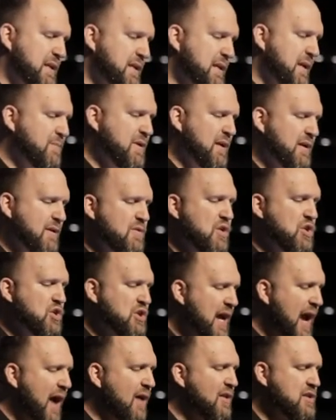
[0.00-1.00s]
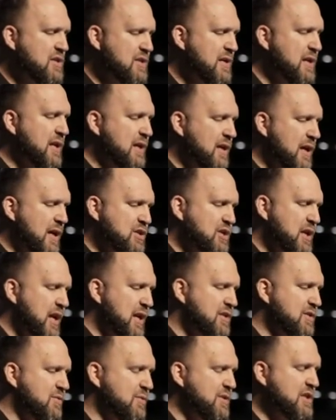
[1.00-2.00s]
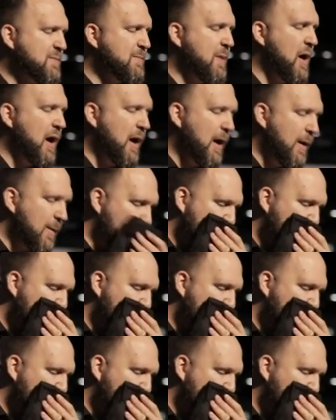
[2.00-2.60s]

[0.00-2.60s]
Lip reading: I'm going to give you a challenge, then a chance to respond.